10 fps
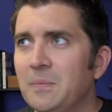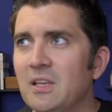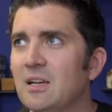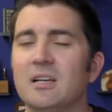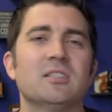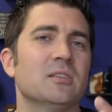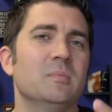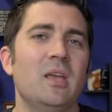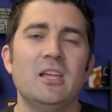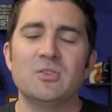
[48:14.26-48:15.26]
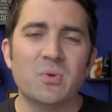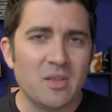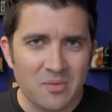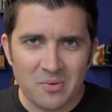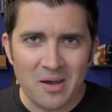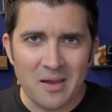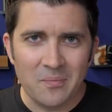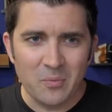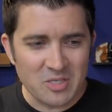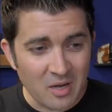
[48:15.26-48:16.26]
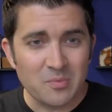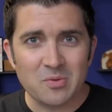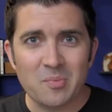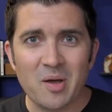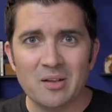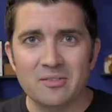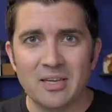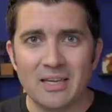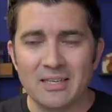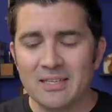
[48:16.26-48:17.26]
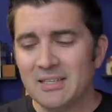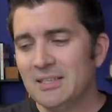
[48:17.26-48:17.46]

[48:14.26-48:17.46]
Custom eight twenty-three, which comes with a bottle of ink,